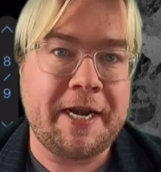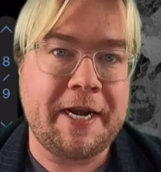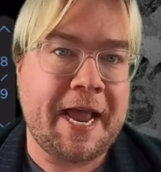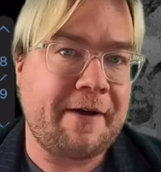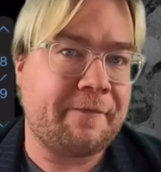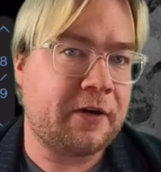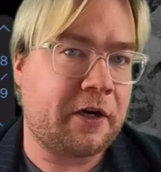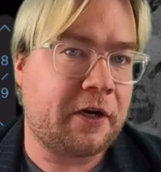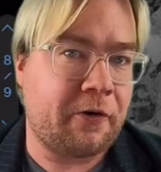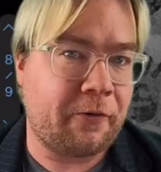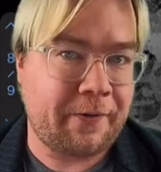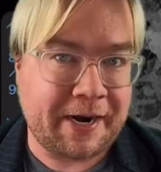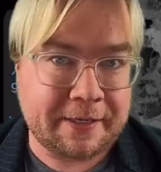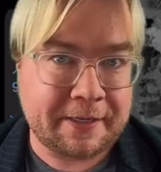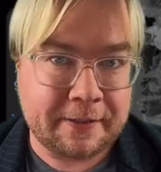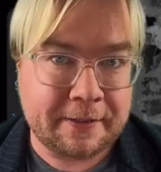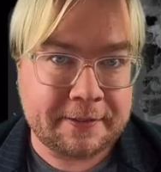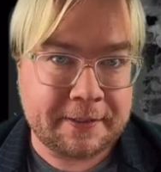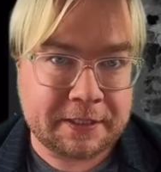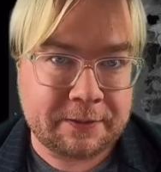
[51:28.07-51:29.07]
going to have to
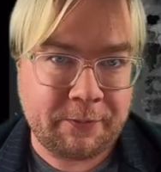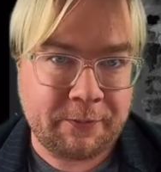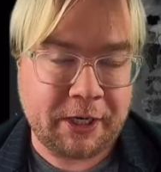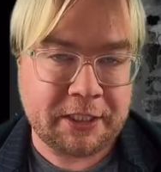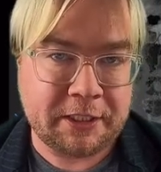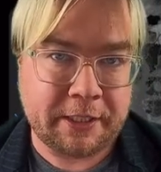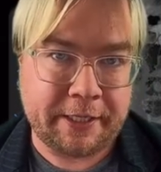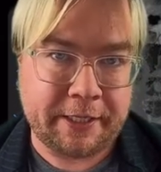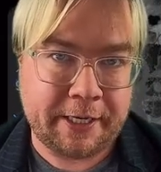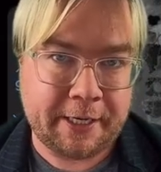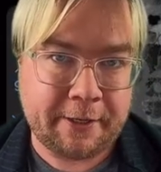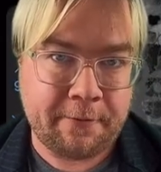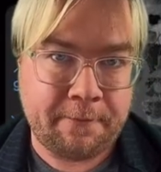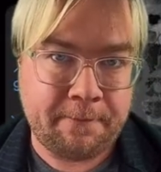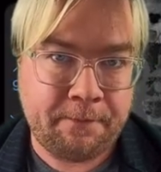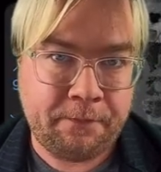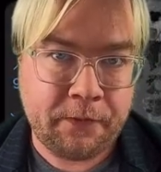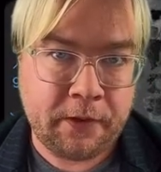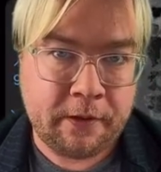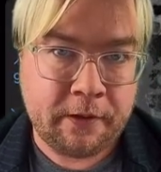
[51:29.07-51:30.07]
correct this expression now.